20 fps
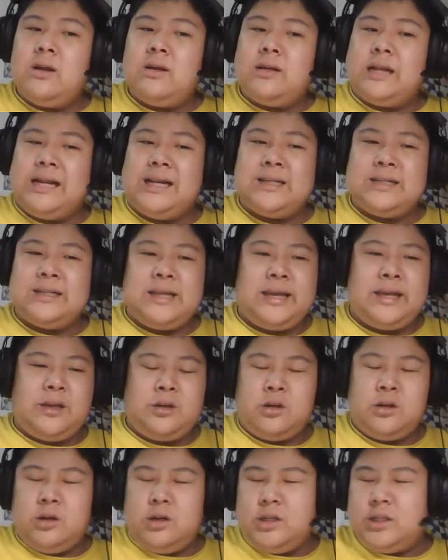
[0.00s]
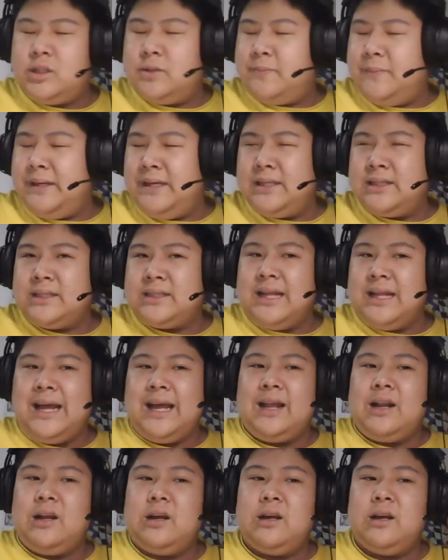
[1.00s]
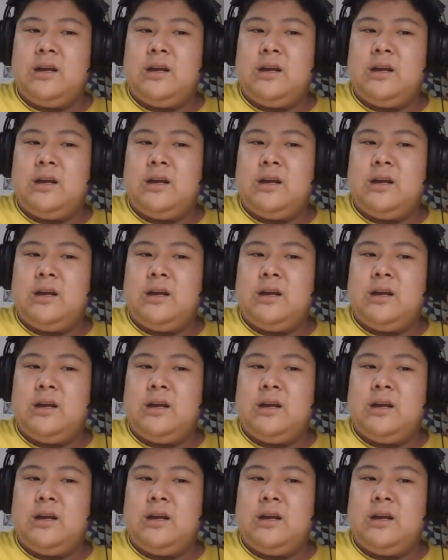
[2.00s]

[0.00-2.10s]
That is a good speed stat.